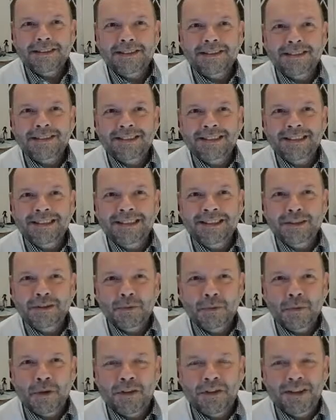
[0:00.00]
See
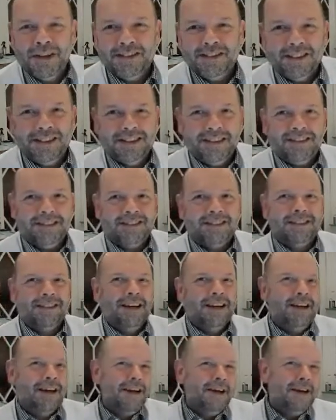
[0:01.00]
what this is,
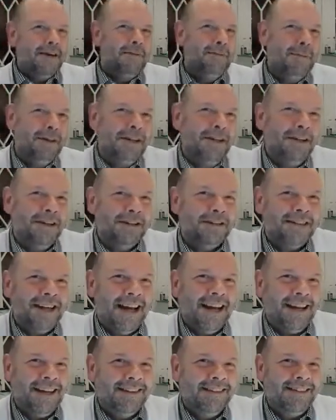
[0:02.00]
because
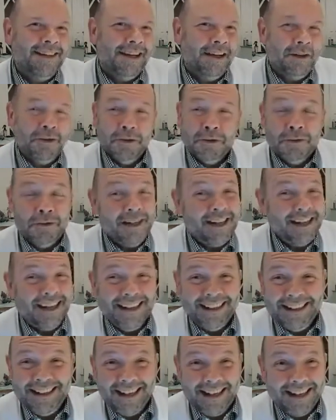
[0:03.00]
I can tell you
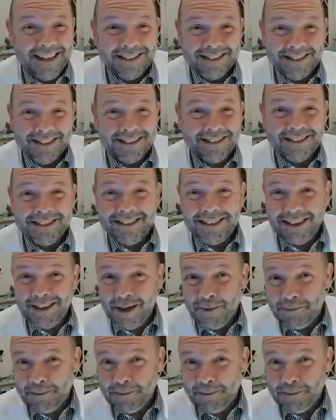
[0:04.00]
it isn't a